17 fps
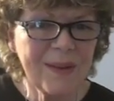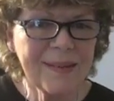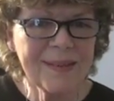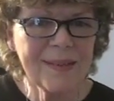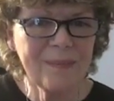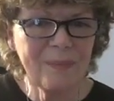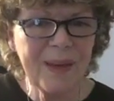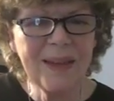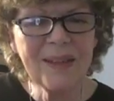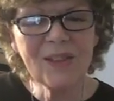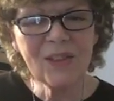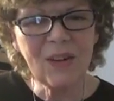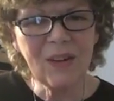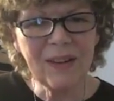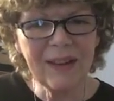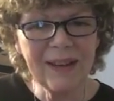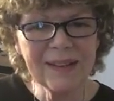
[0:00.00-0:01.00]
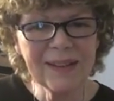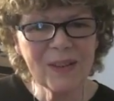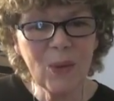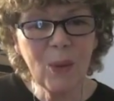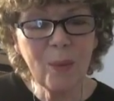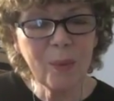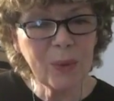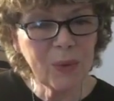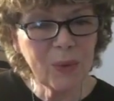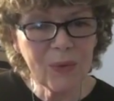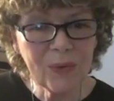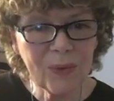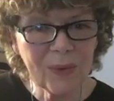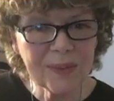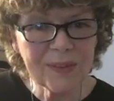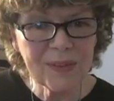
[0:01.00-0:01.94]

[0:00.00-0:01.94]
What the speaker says: special and so beautiful.